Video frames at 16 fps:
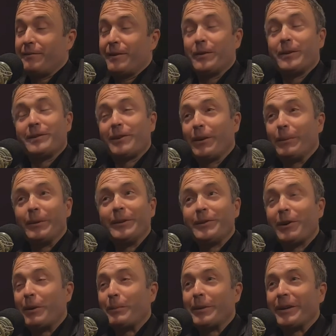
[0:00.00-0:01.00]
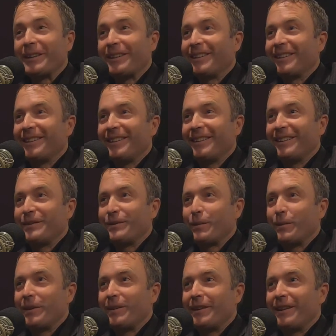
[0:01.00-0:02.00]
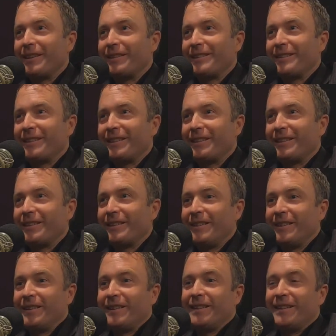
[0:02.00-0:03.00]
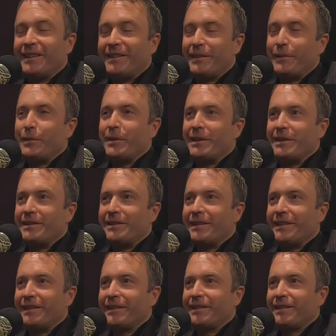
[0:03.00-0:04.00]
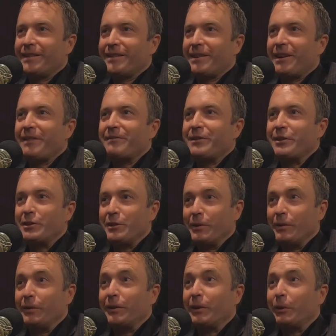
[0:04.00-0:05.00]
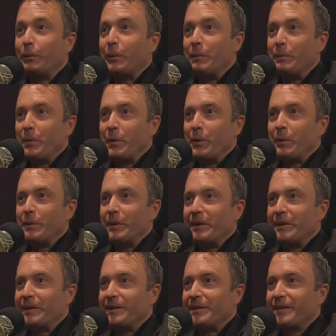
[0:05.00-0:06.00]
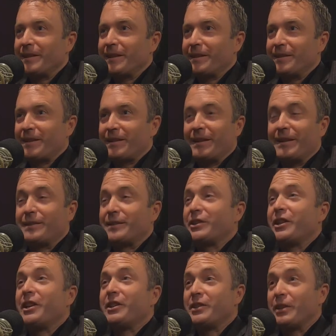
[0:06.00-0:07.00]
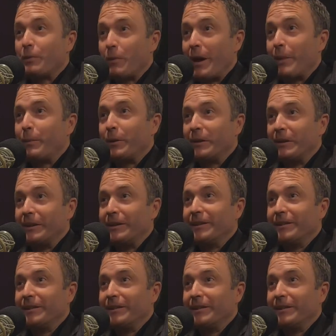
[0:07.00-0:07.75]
very timely topic, and it's one that I think we need to dive into a little bit more because it's changing rapidly.